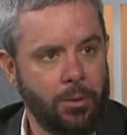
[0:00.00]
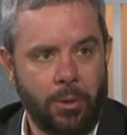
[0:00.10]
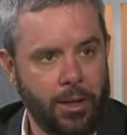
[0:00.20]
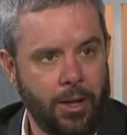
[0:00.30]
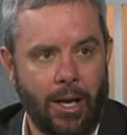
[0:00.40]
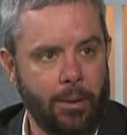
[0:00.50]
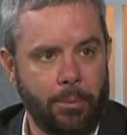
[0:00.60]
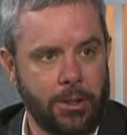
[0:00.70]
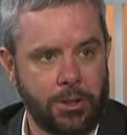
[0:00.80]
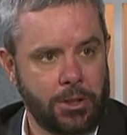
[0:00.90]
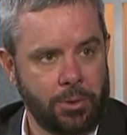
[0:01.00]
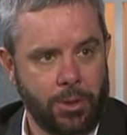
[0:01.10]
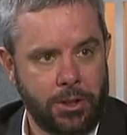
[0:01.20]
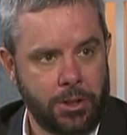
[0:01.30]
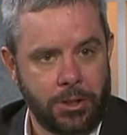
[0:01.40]
when they're caught up in these
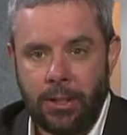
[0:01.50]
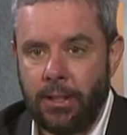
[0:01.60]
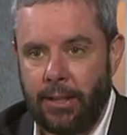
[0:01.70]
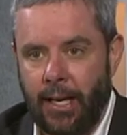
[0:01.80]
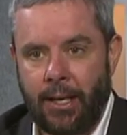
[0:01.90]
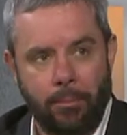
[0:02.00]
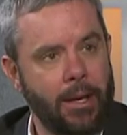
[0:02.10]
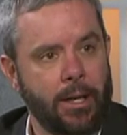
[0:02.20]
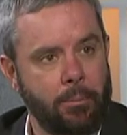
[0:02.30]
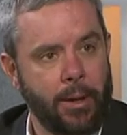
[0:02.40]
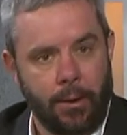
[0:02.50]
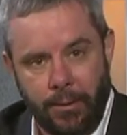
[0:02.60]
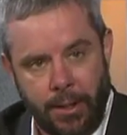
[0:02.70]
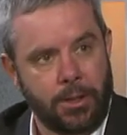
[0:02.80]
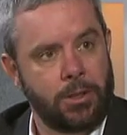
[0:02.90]
situations that can make it better
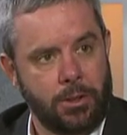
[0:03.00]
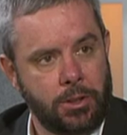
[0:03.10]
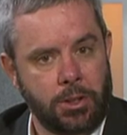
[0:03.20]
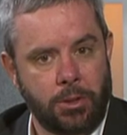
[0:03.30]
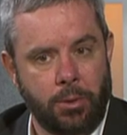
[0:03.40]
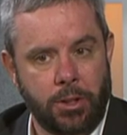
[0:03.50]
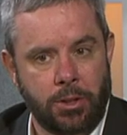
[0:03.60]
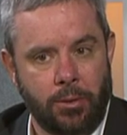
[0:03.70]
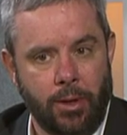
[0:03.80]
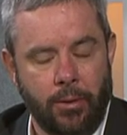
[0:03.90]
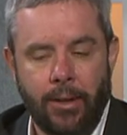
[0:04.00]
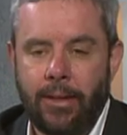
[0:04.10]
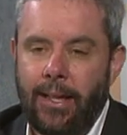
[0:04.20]
and that can turn the situation around.